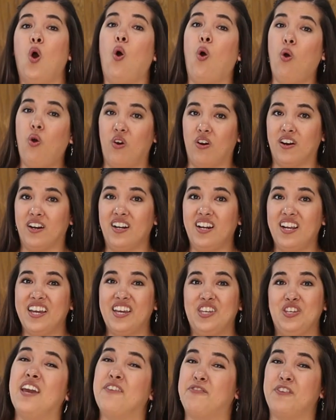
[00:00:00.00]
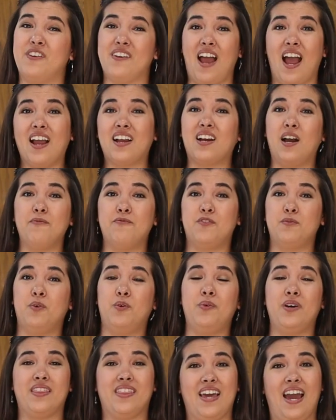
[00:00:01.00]
or if you're not
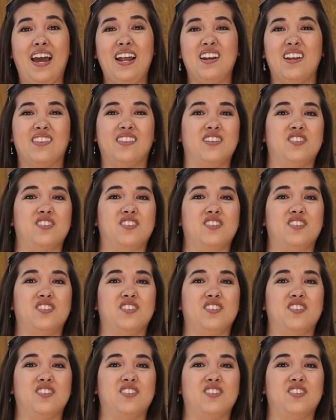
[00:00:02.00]
comfortable with that,